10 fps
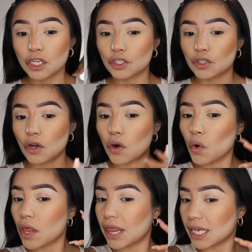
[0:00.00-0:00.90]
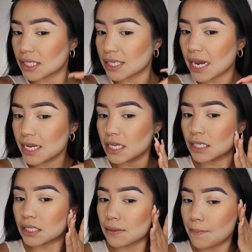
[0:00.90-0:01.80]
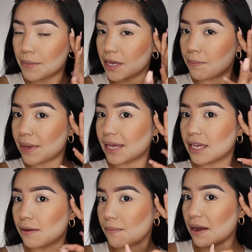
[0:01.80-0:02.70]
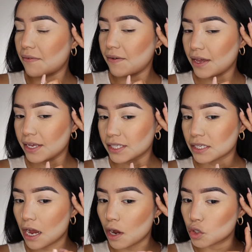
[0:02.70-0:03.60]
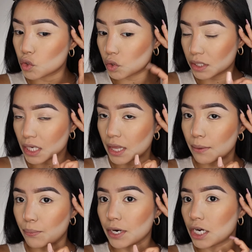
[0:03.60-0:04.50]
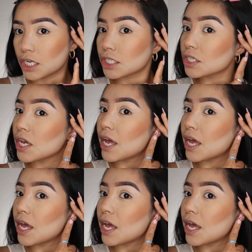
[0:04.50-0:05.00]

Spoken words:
So this side is me baking my face using the brush,